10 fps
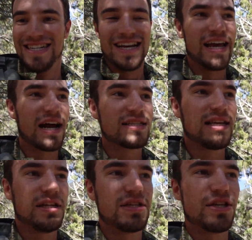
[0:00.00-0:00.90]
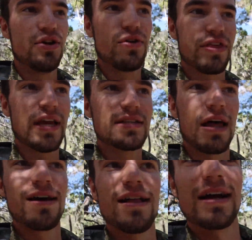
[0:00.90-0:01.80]
and I see 2 things that
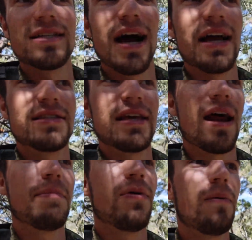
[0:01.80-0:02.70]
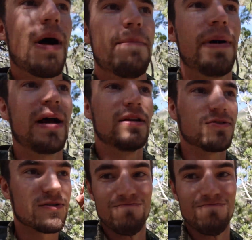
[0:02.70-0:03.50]
look like tines, and I pull my binos.